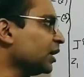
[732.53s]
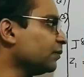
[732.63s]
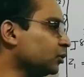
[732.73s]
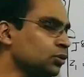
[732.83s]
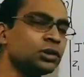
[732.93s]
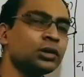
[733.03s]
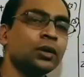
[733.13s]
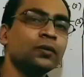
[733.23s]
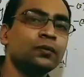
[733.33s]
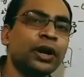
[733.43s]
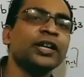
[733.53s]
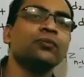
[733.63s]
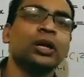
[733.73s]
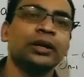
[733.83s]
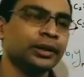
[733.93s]
have used
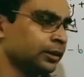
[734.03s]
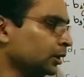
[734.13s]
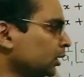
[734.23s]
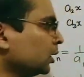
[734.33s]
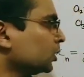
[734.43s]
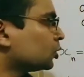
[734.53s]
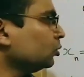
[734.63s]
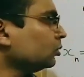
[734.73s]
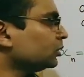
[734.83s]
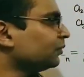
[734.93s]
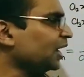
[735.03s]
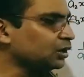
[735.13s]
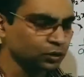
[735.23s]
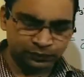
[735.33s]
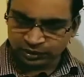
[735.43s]
y1 here. So the
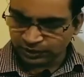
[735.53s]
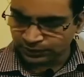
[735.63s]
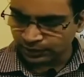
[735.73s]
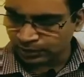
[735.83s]
value of this